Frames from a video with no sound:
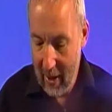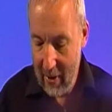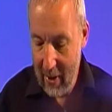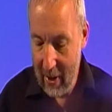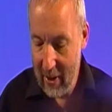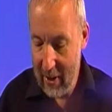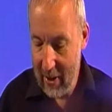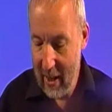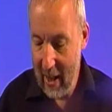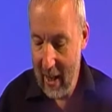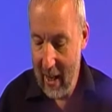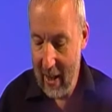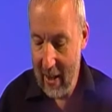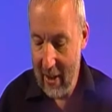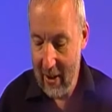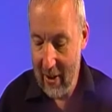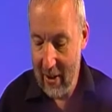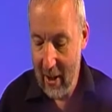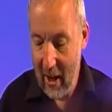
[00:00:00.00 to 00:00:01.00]
This
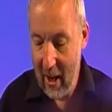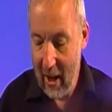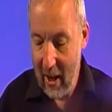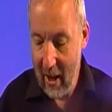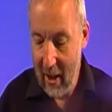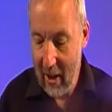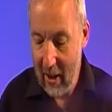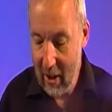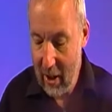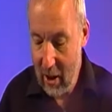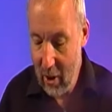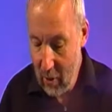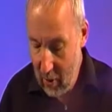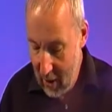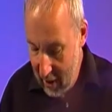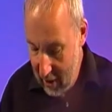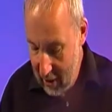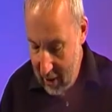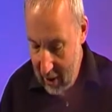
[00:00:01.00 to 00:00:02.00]
is
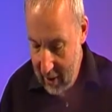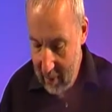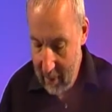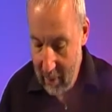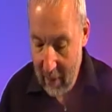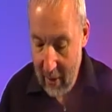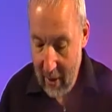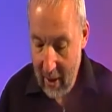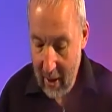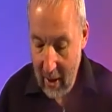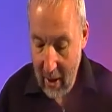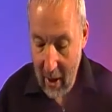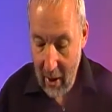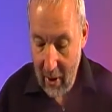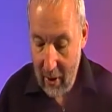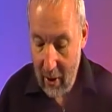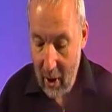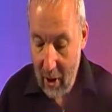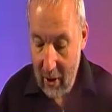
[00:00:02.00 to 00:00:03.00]
Unit
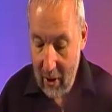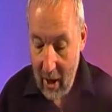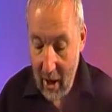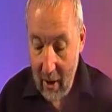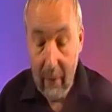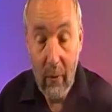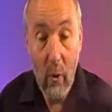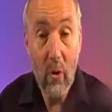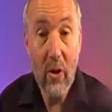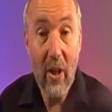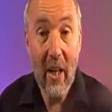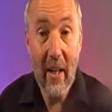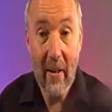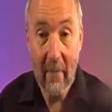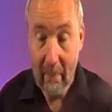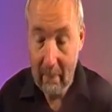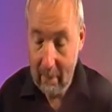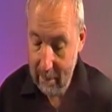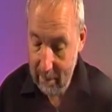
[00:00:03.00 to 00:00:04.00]
14.